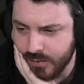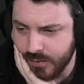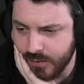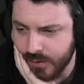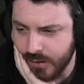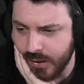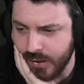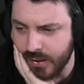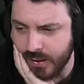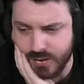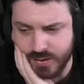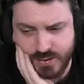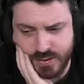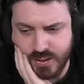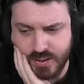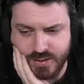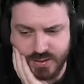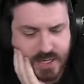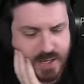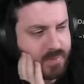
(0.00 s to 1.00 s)
I, I,
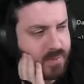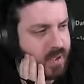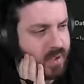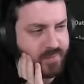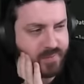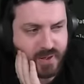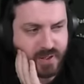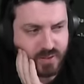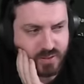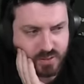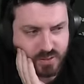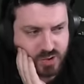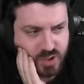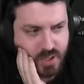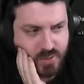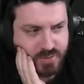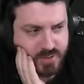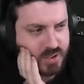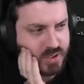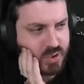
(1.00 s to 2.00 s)
I, stand by the fact that the
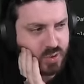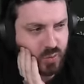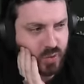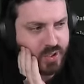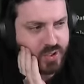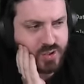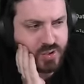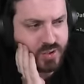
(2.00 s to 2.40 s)
timer situation